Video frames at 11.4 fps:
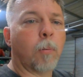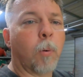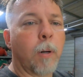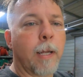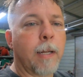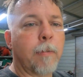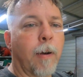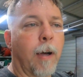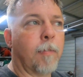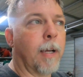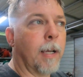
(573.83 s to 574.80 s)
a
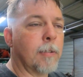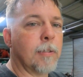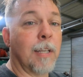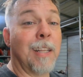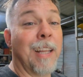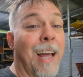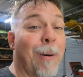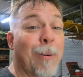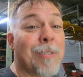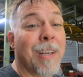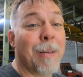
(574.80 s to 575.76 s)
185S, and that
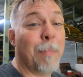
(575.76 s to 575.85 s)
was a